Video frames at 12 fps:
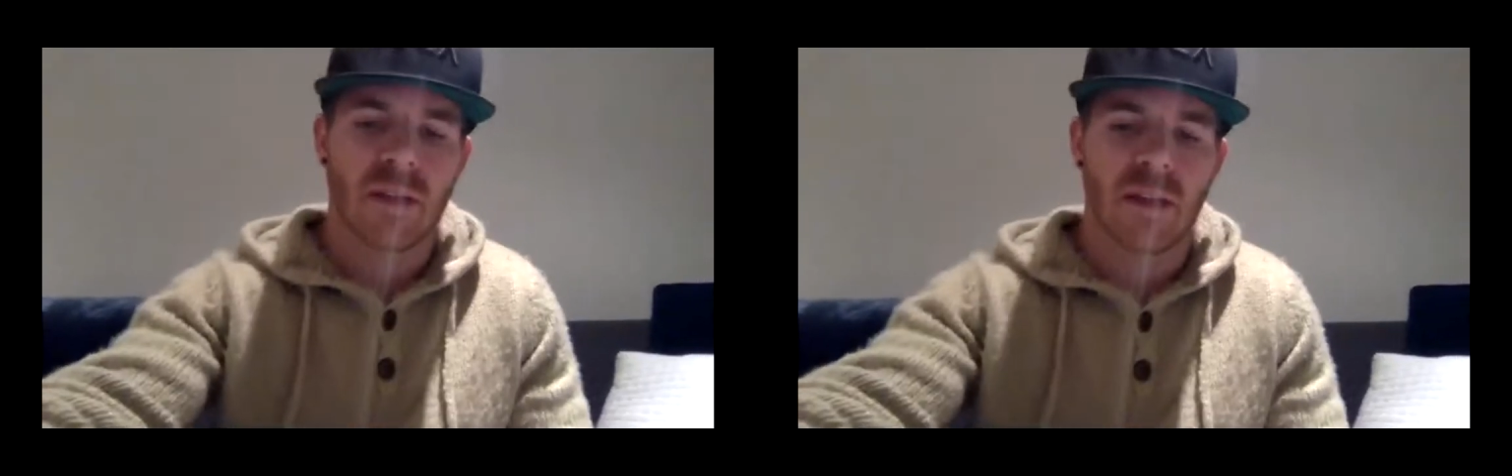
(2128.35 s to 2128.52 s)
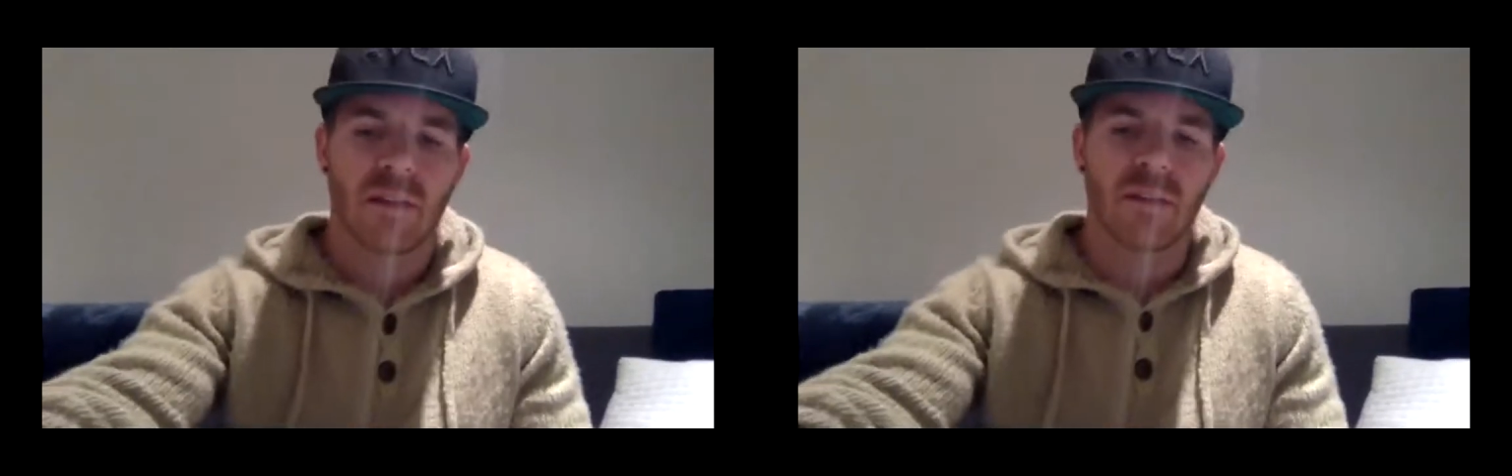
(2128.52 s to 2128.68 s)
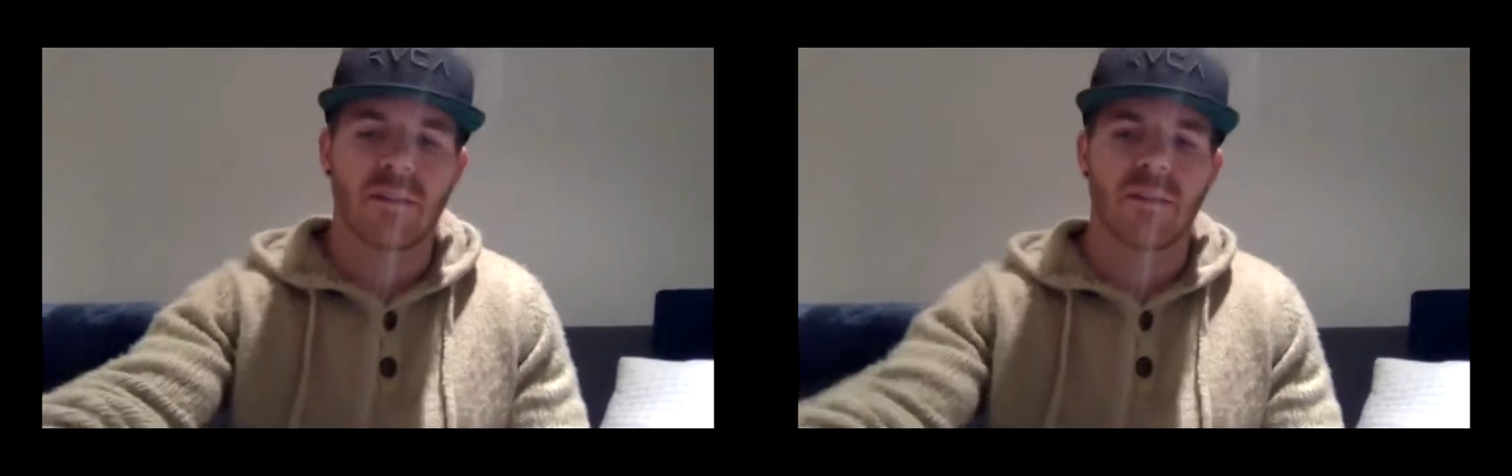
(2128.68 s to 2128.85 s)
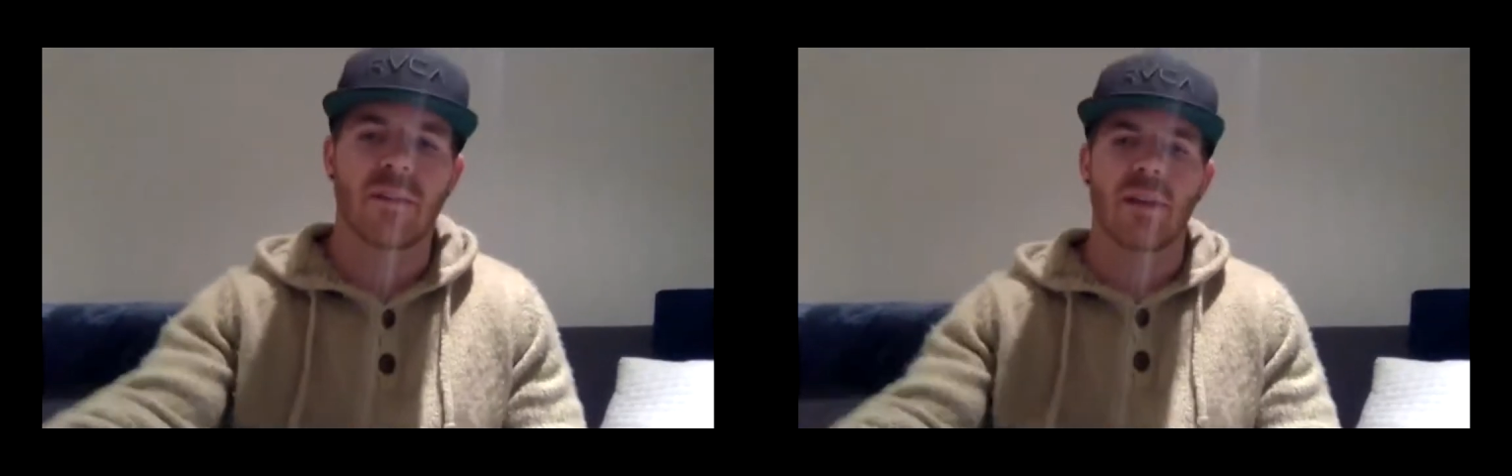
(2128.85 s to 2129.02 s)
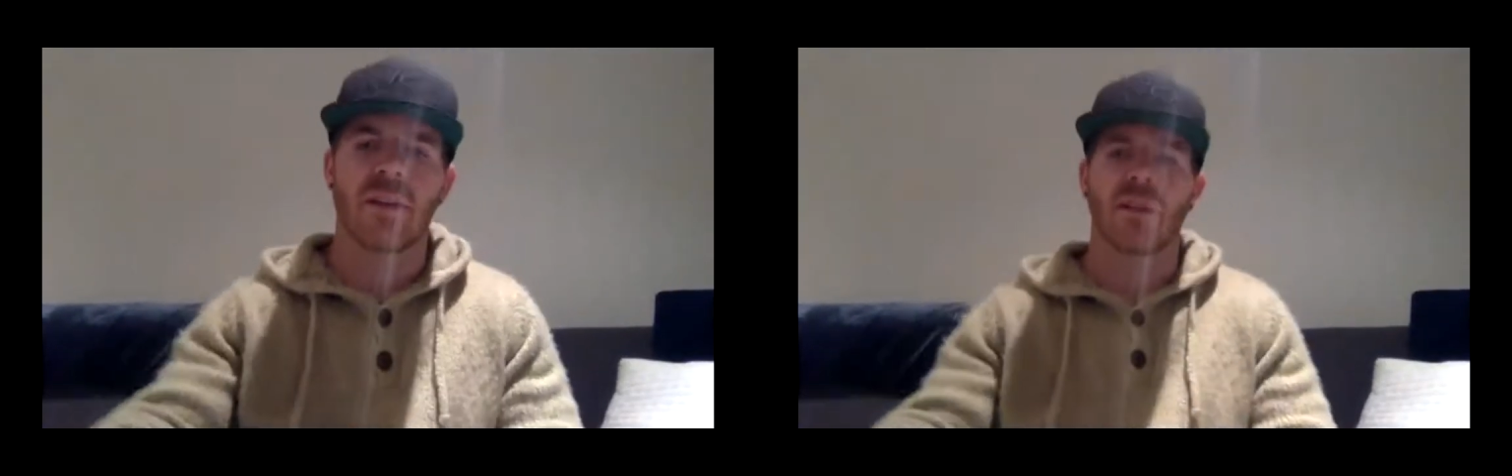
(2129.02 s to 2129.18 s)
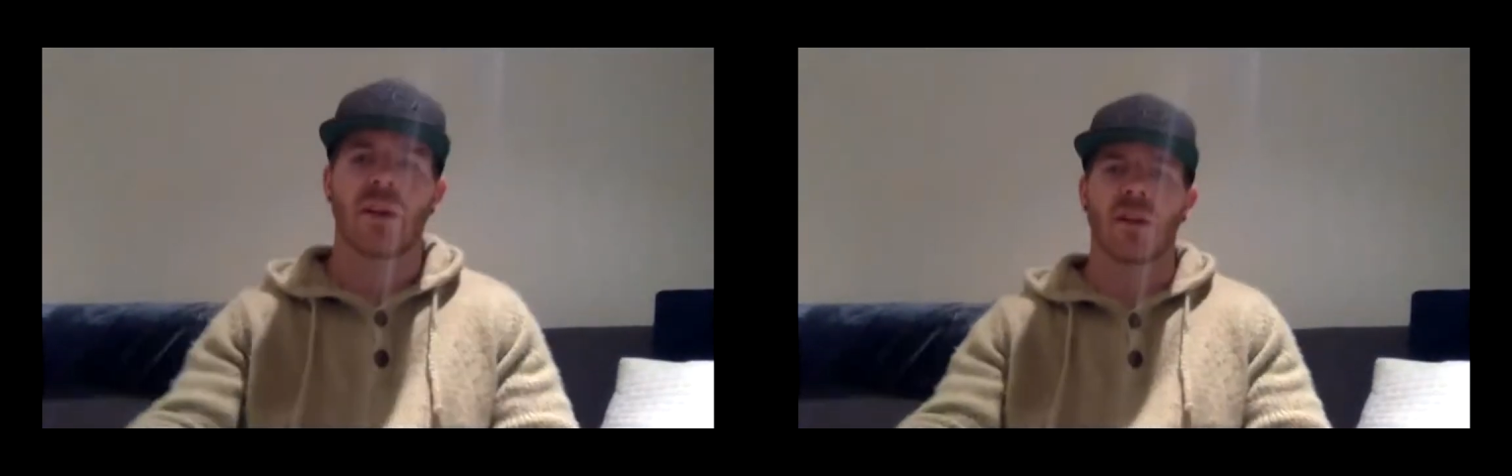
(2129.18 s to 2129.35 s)
and
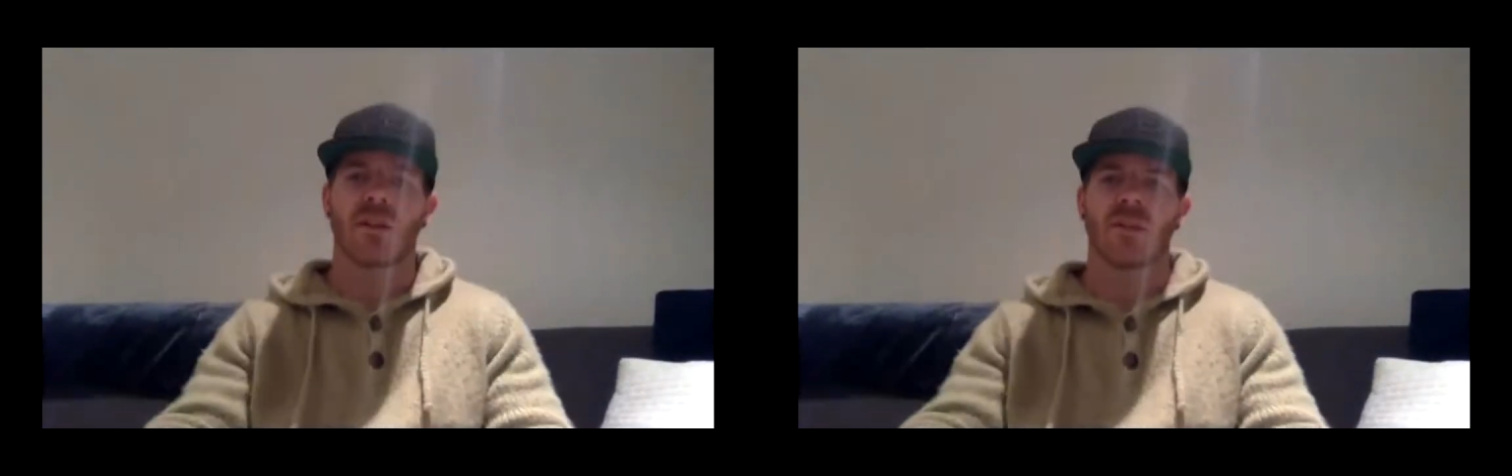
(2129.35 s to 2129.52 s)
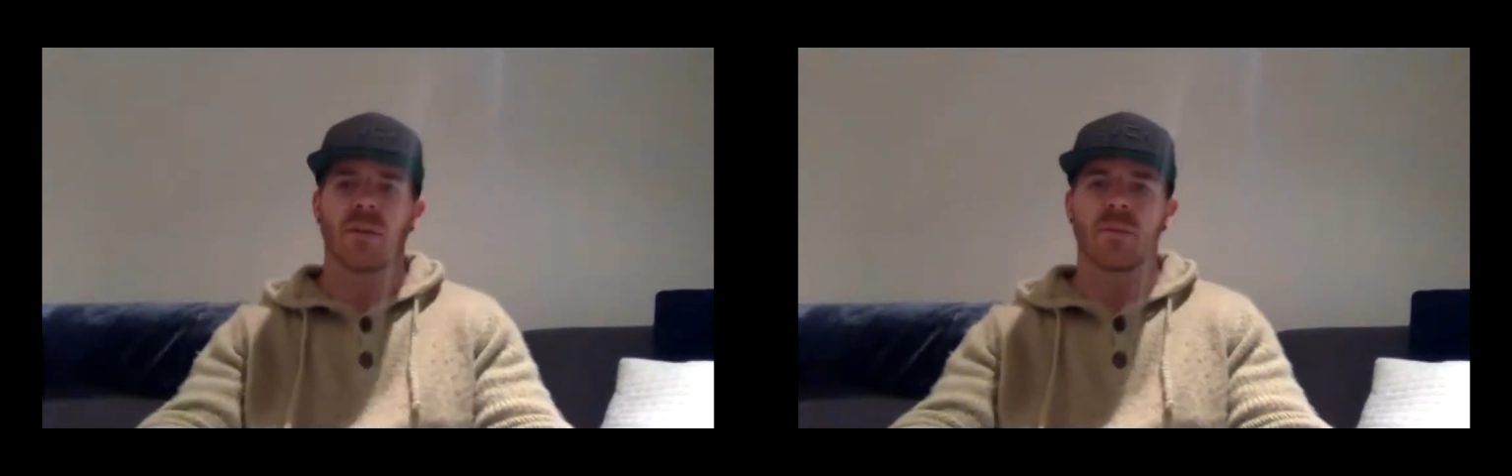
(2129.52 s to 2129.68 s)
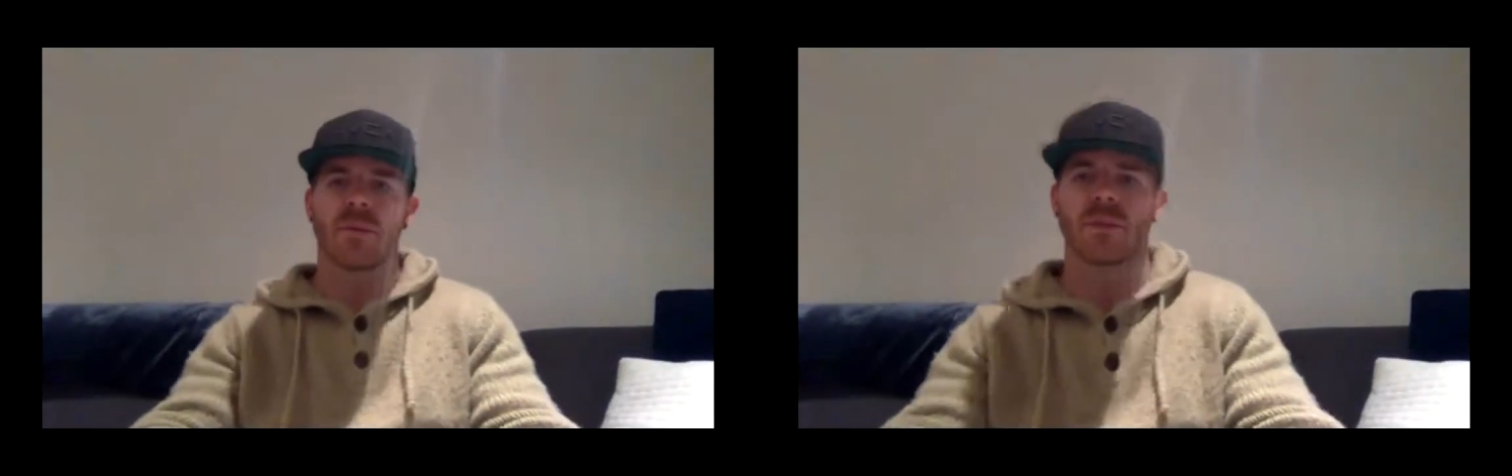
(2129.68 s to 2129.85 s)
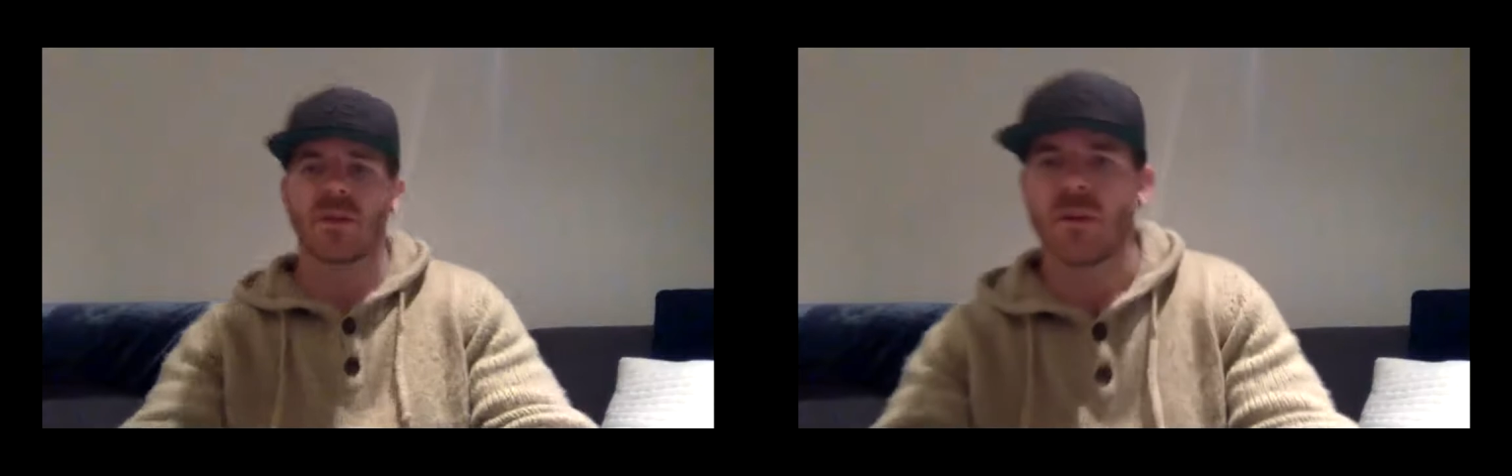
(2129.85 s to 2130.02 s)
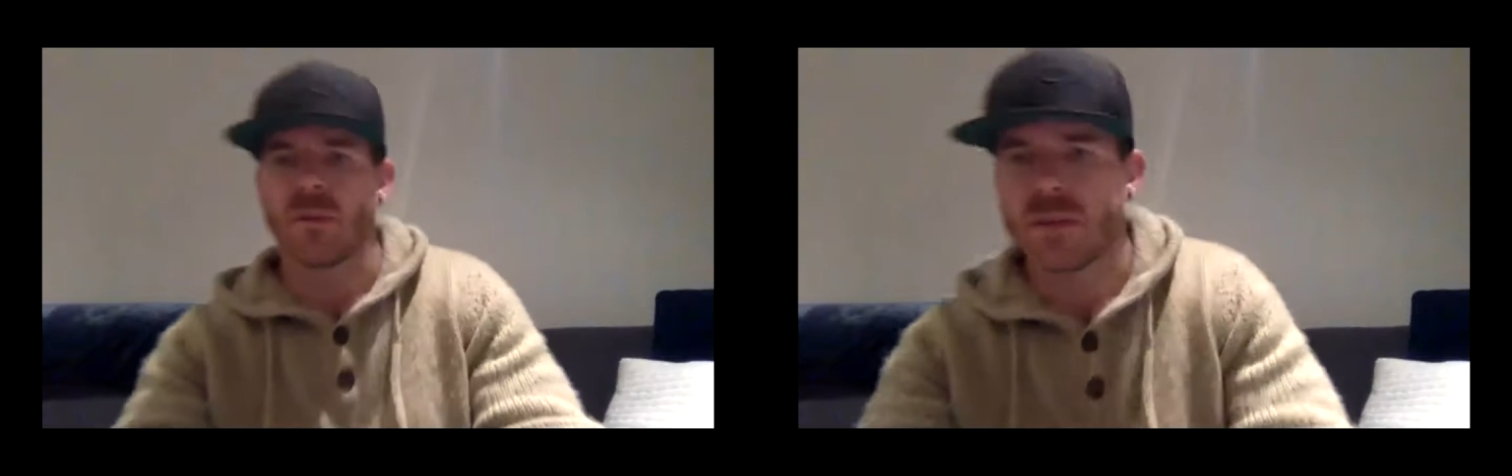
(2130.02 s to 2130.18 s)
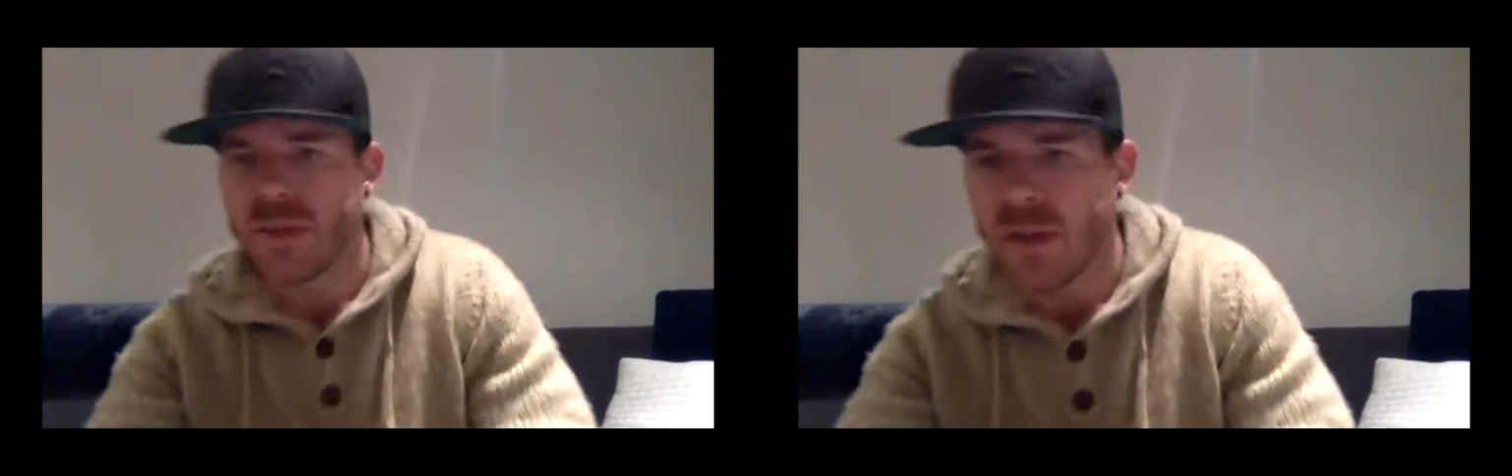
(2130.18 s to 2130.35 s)
you're getting 30 plus
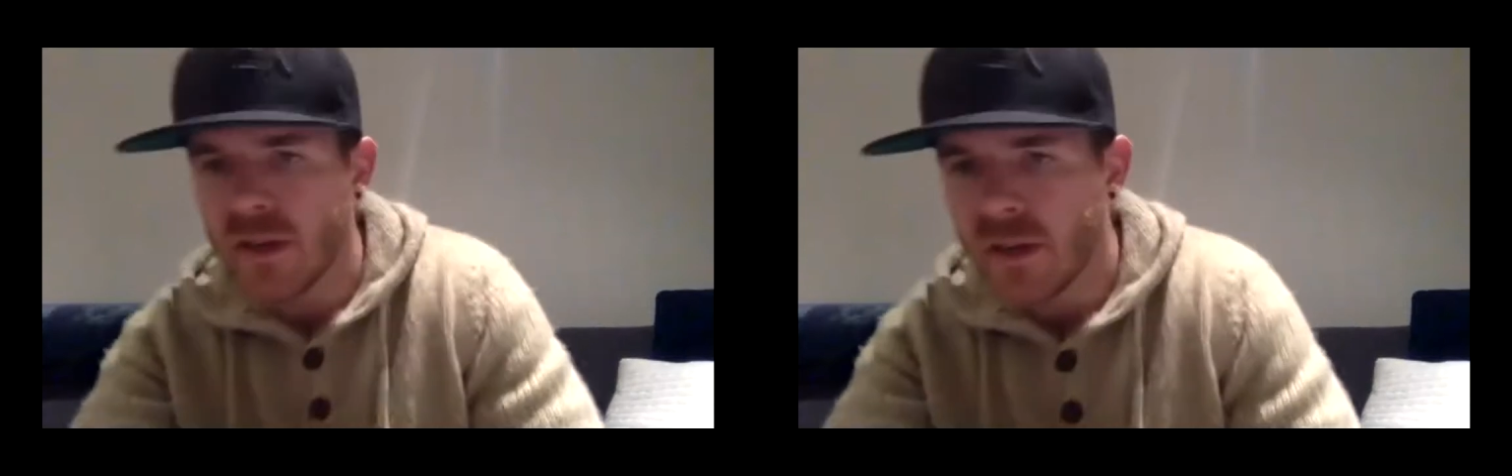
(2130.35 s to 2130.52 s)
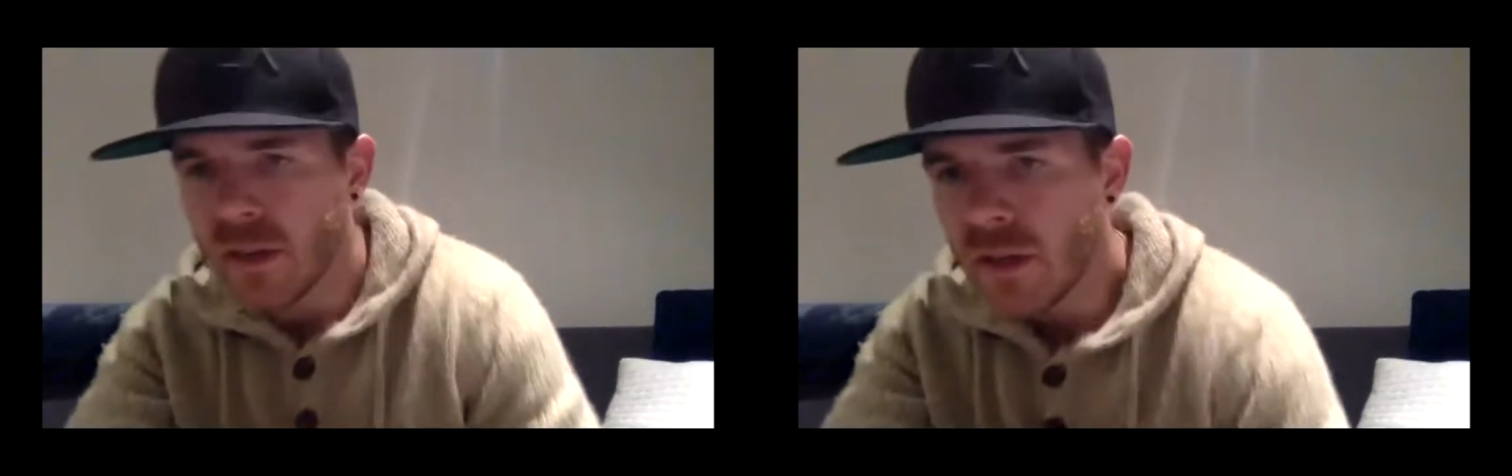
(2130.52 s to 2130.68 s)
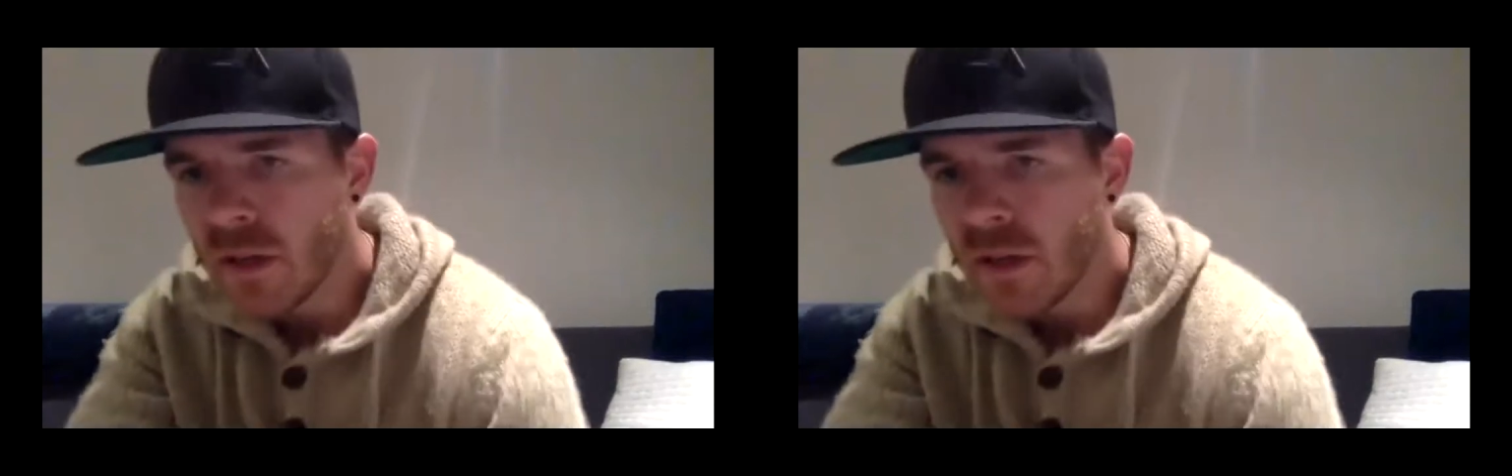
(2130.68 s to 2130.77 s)
comments, right?